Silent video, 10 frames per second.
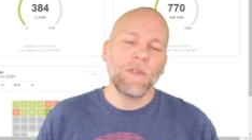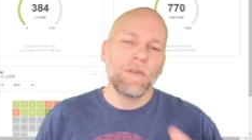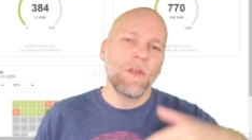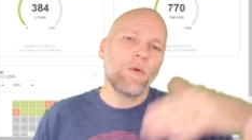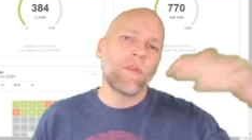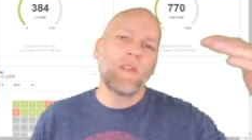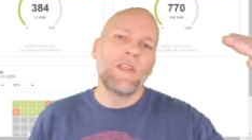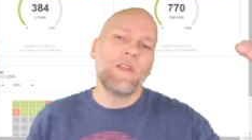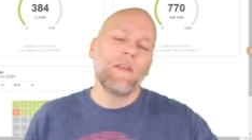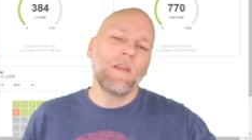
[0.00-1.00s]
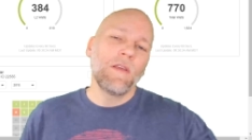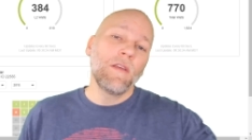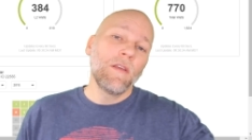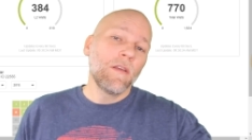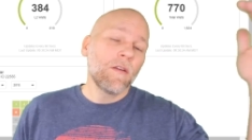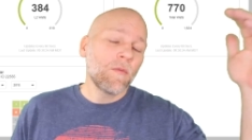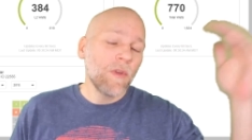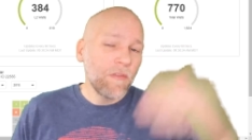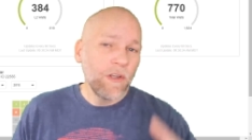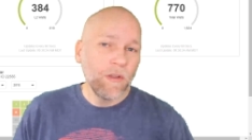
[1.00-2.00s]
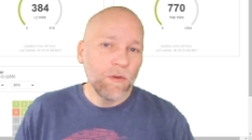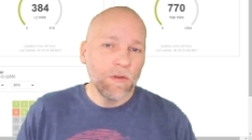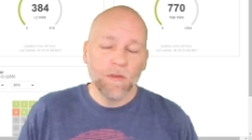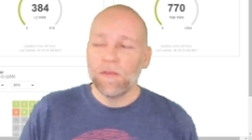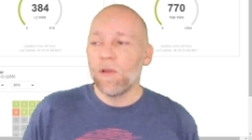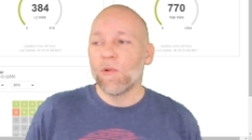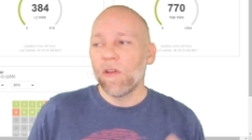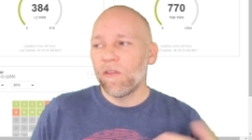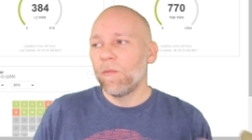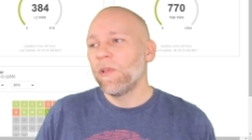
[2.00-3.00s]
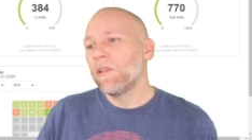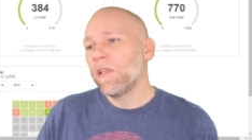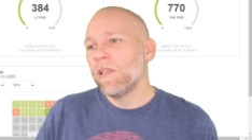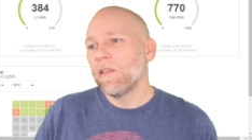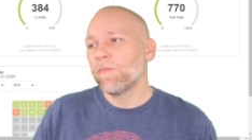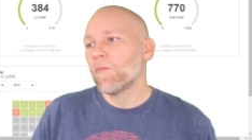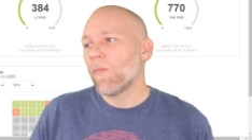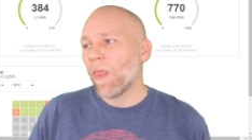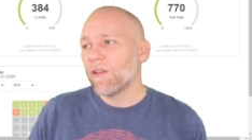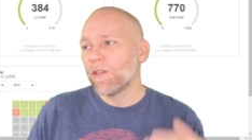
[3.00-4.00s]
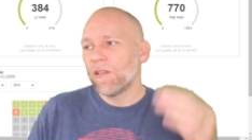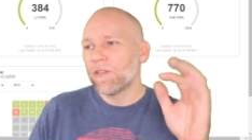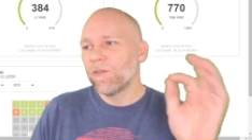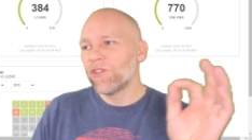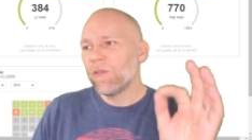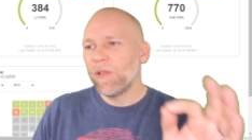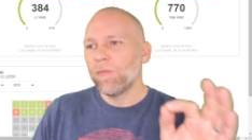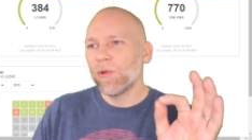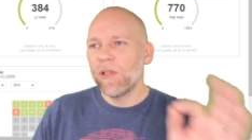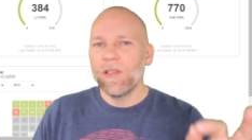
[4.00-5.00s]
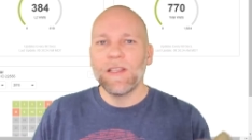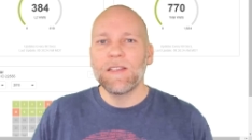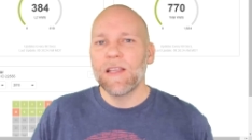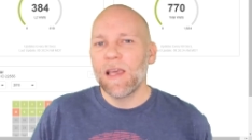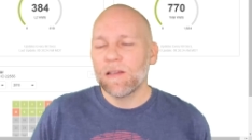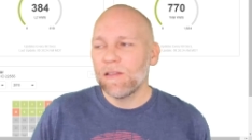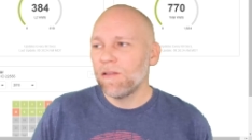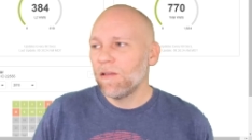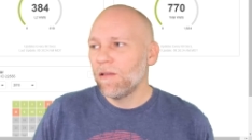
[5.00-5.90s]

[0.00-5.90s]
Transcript: would lower the revenue, the profitability. So this one should be pretty exact.